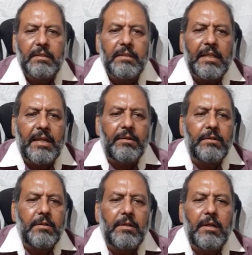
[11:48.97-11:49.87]
Then
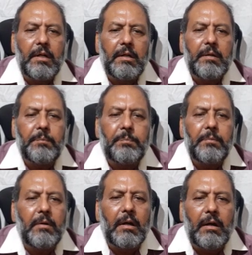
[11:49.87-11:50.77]

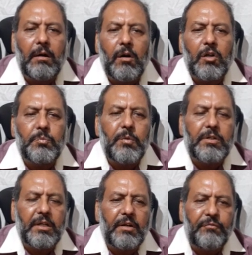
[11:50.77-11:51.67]

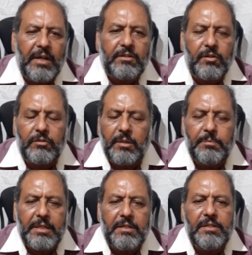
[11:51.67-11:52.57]
osmotic effect on the
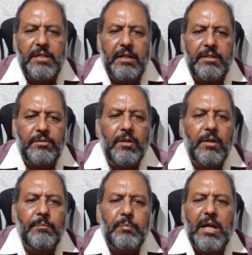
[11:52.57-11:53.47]
bacteria is
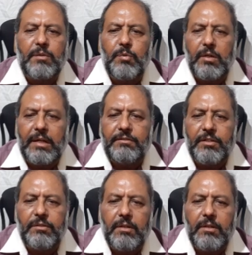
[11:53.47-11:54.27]
plasmolysis.